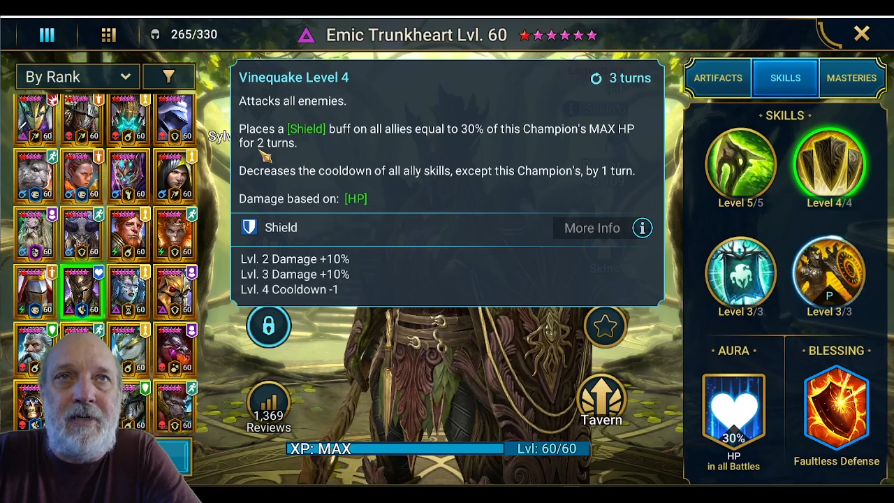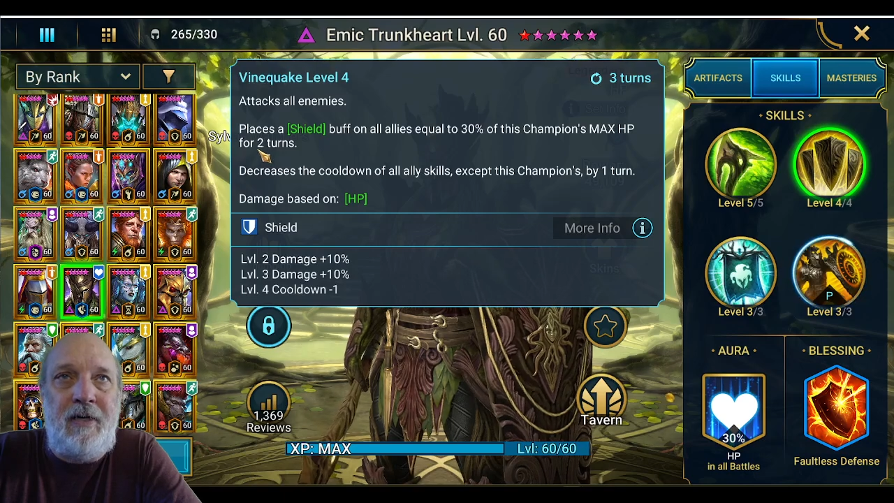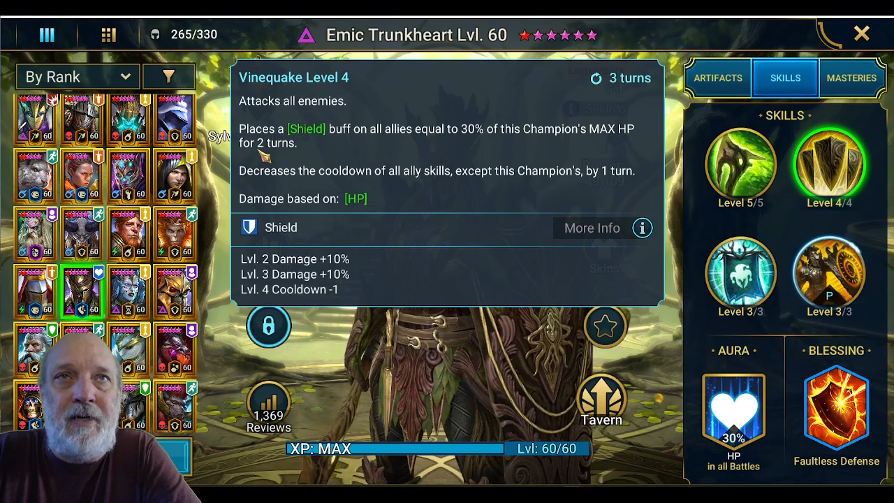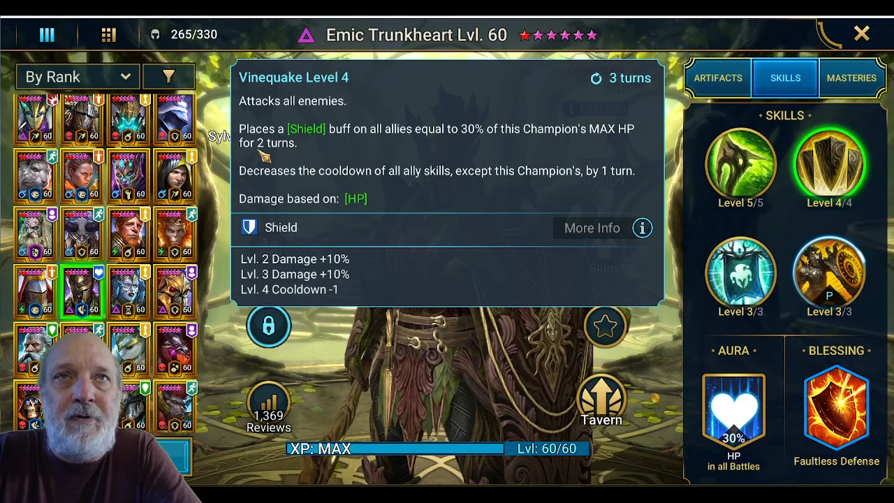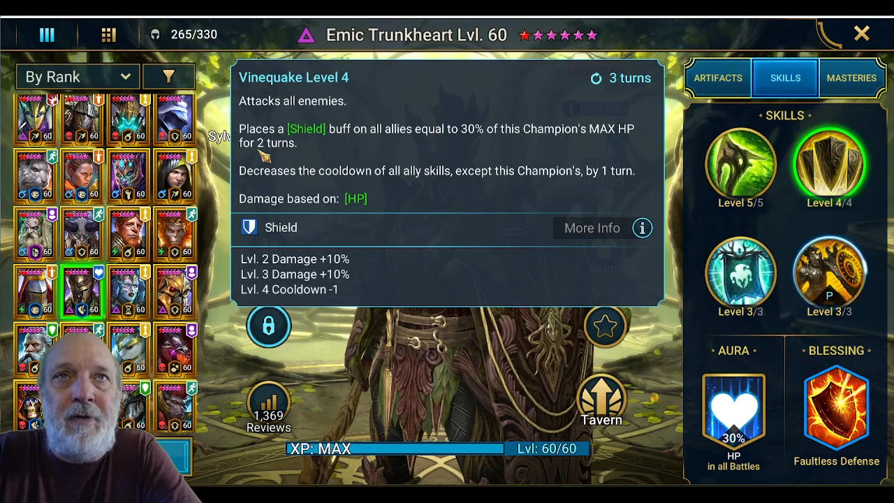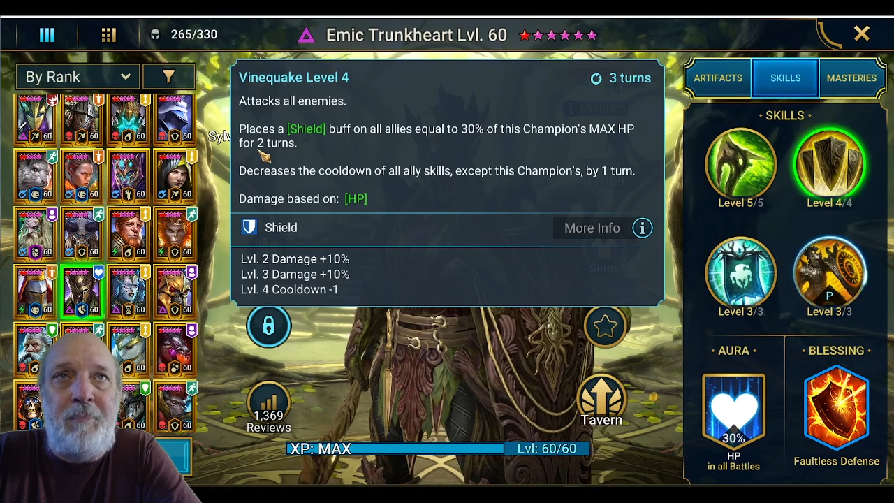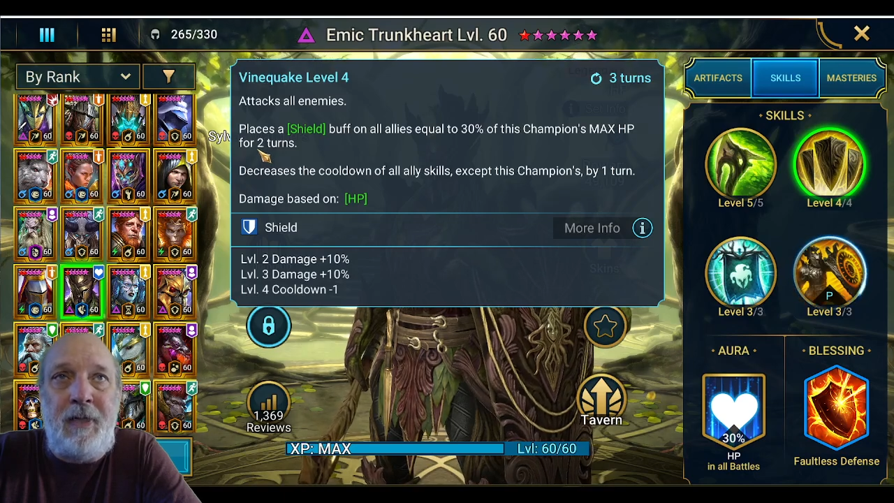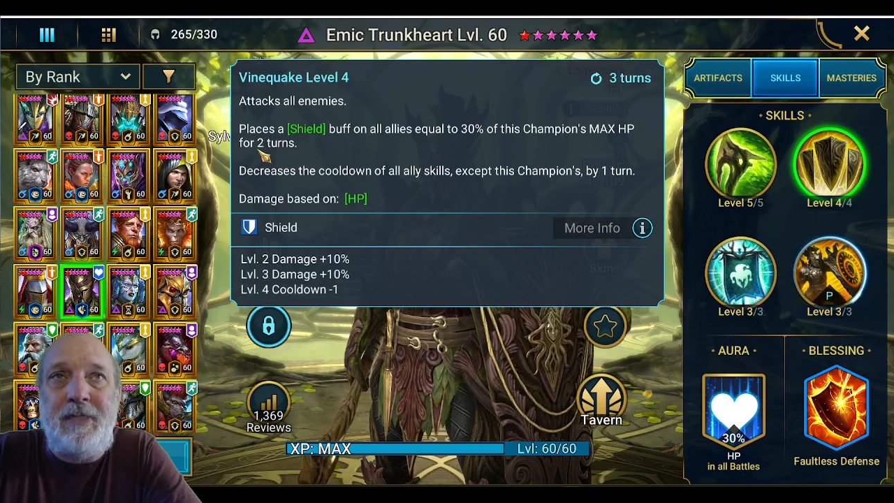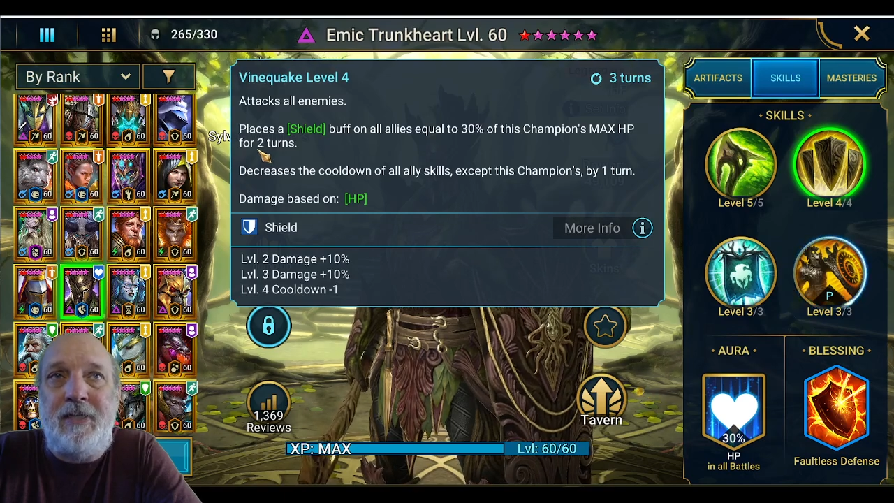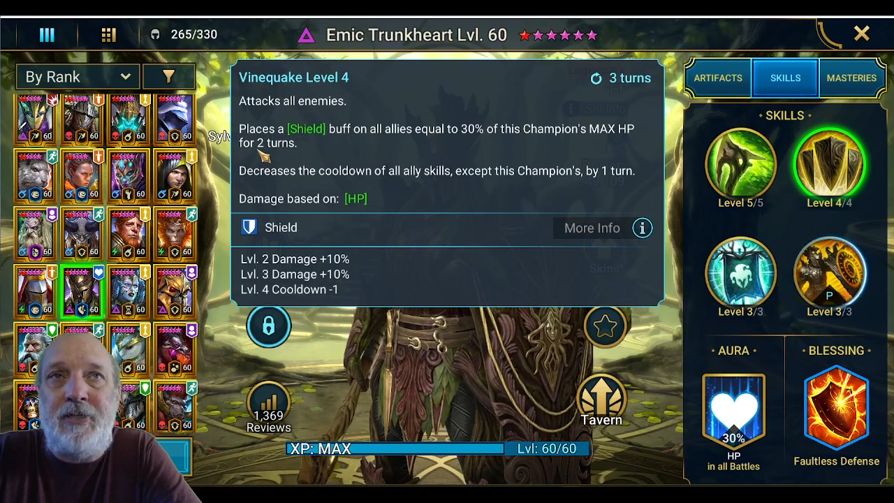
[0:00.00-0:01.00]
It
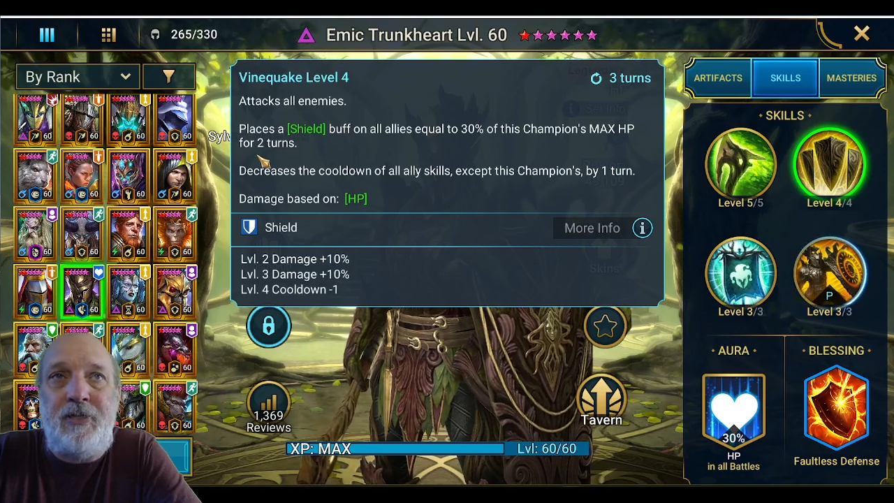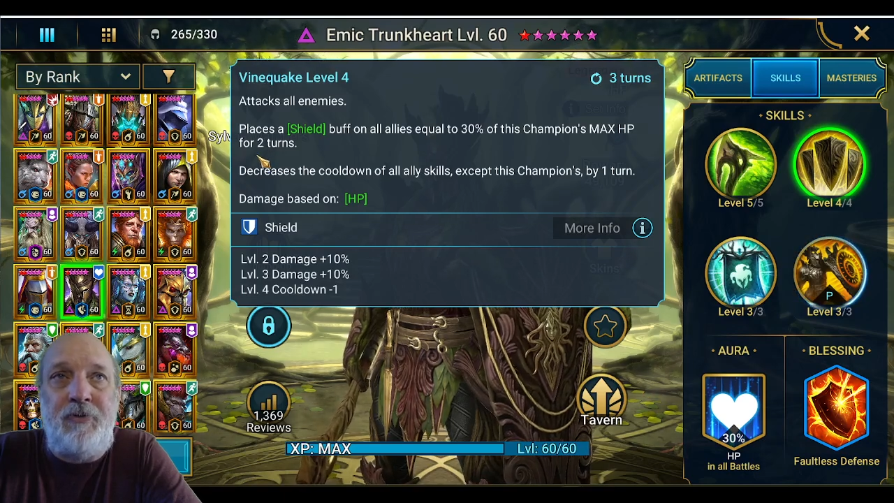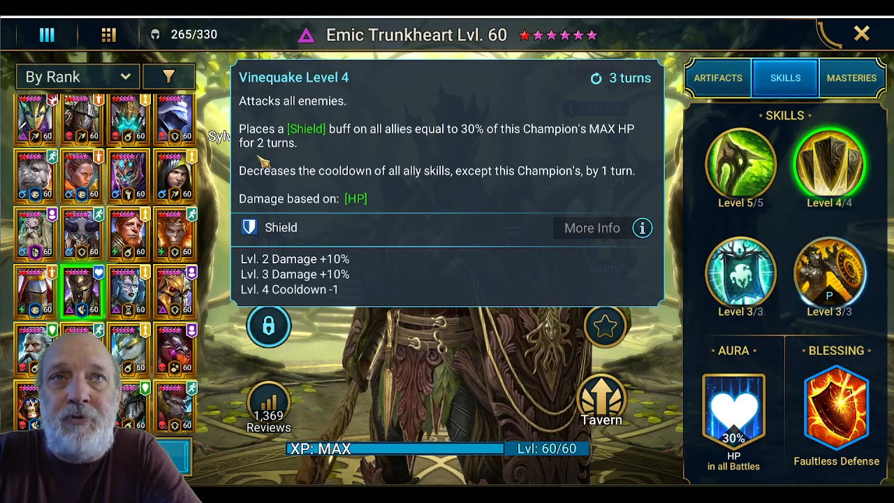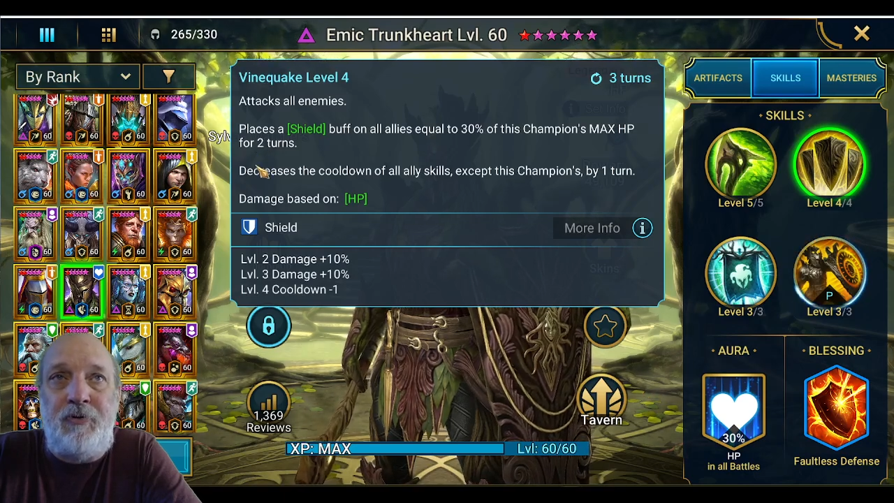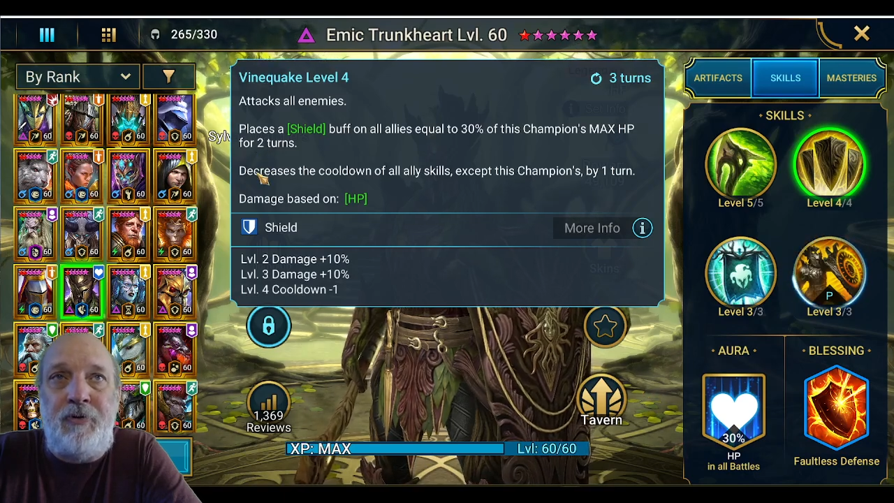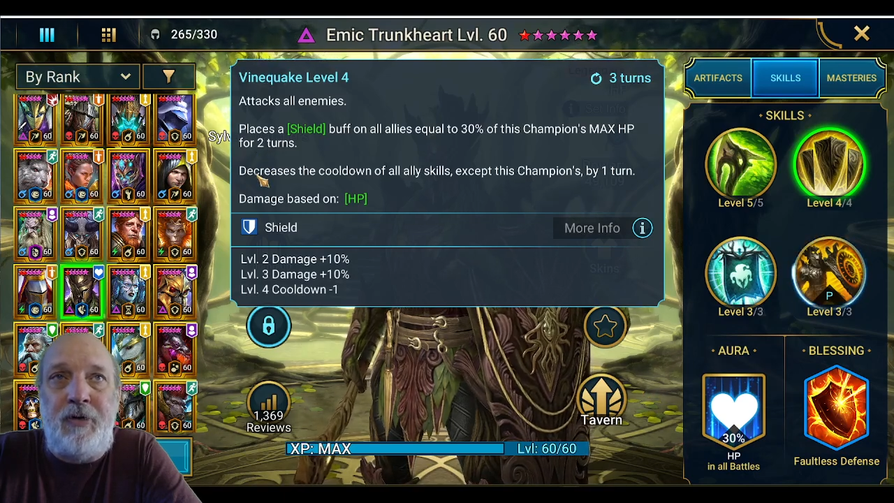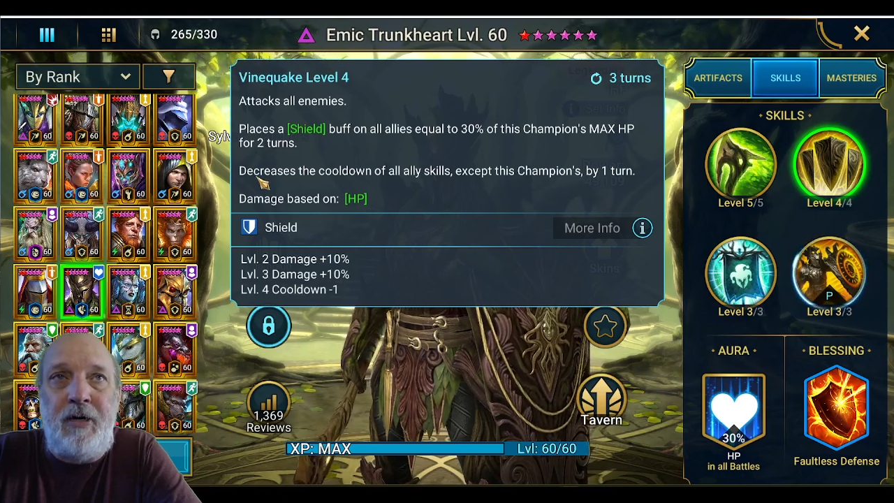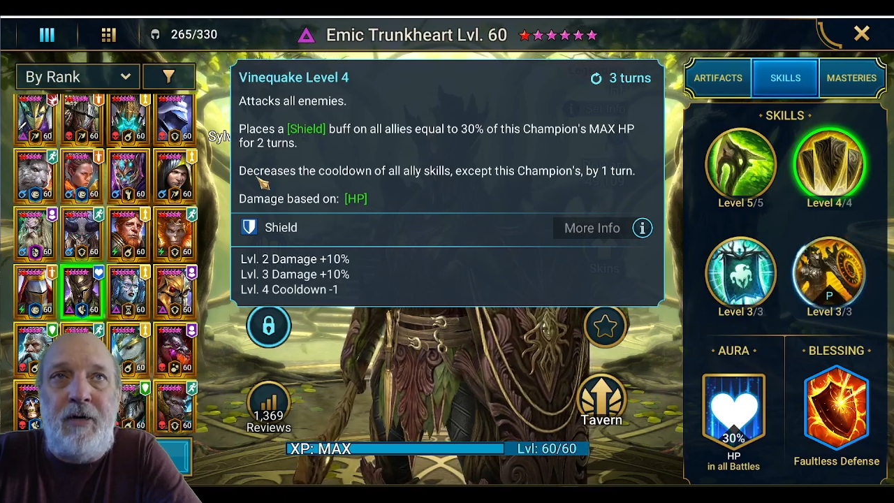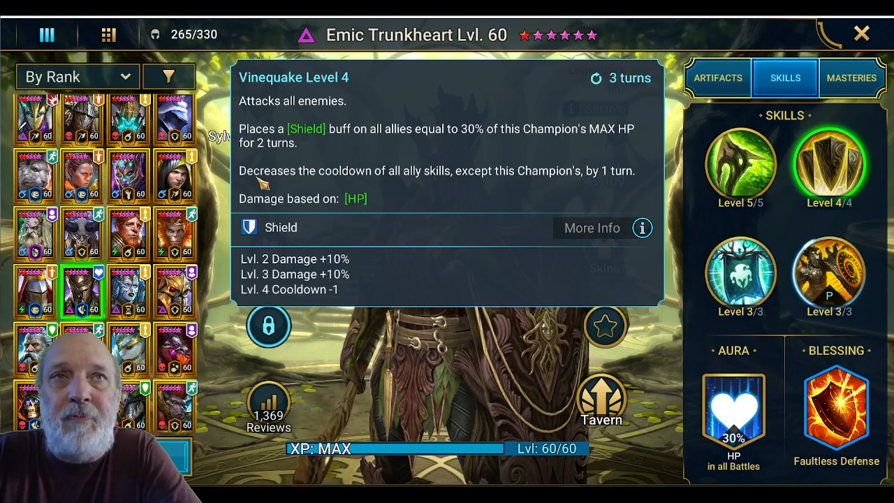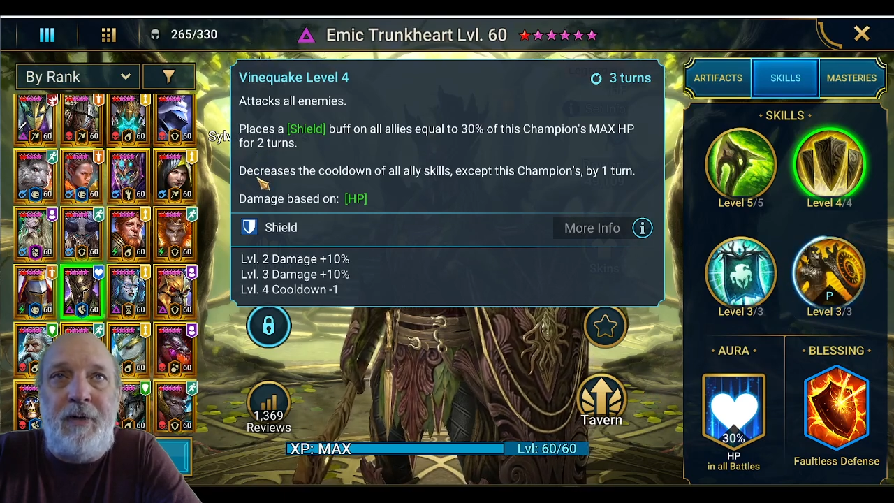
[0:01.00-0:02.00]
places a shield, which we don't
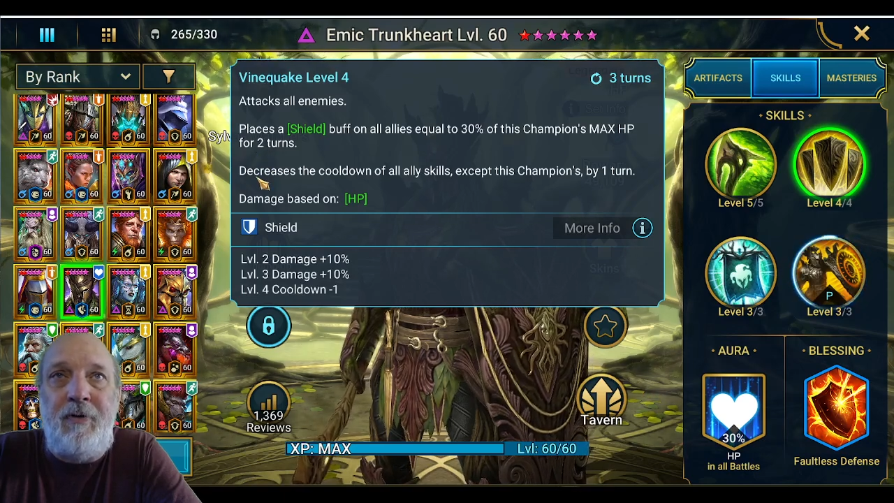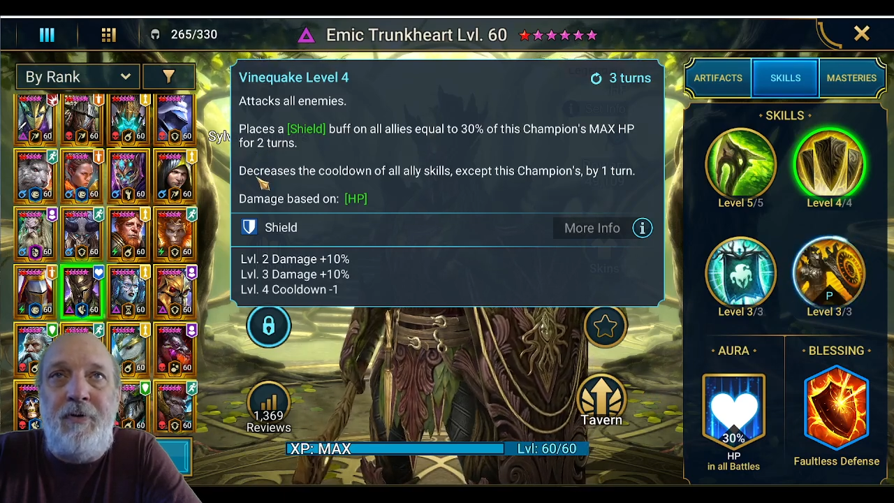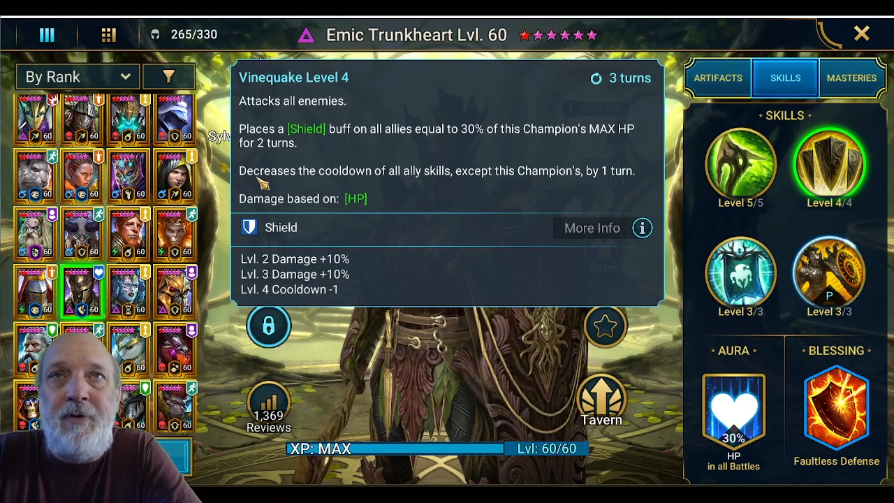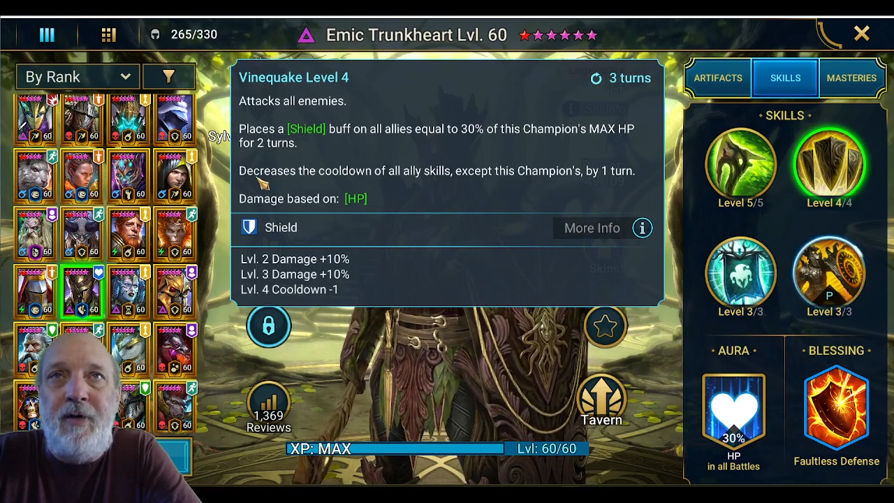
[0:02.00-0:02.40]
care about,